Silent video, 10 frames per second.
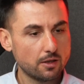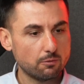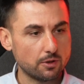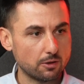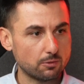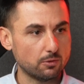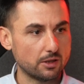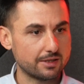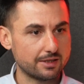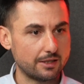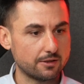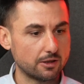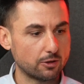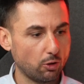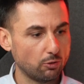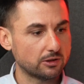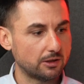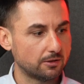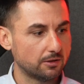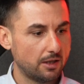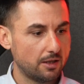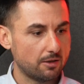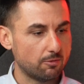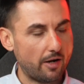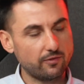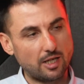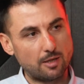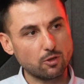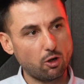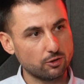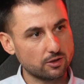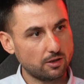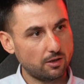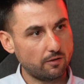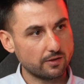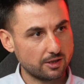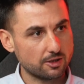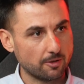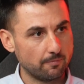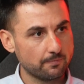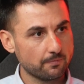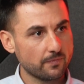we need to assess the total lifetime cost of a system